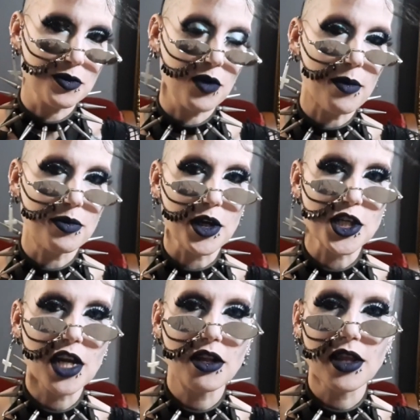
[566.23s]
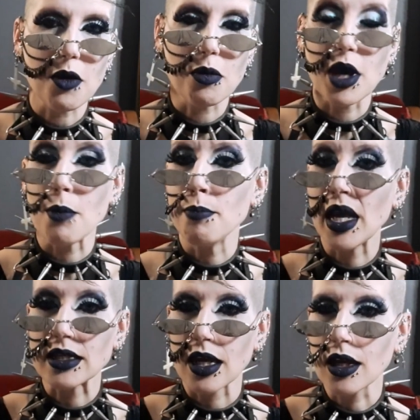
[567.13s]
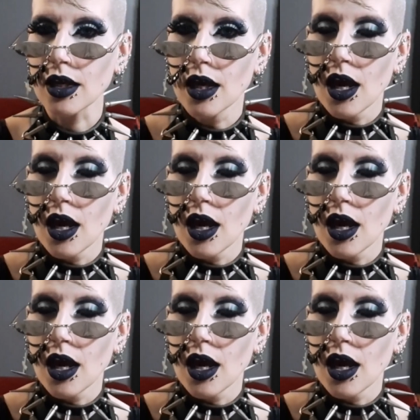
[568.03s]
subscribe to my channel, that would be amazing.